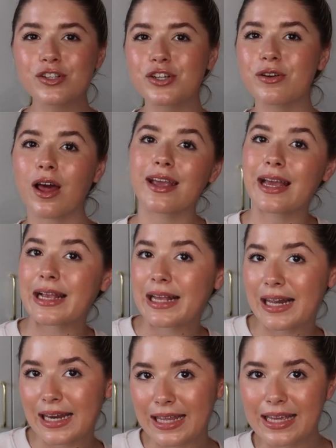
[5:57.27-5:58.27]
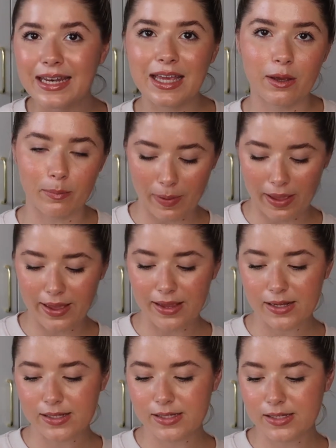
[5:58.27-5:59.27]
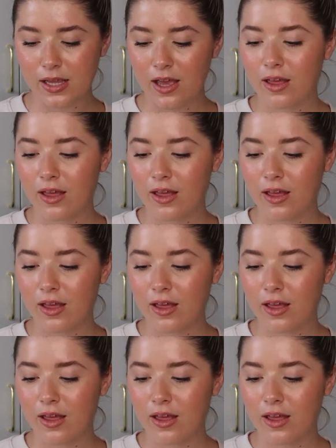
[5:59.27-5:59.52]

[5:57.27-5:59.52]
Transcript: to like cleaning bits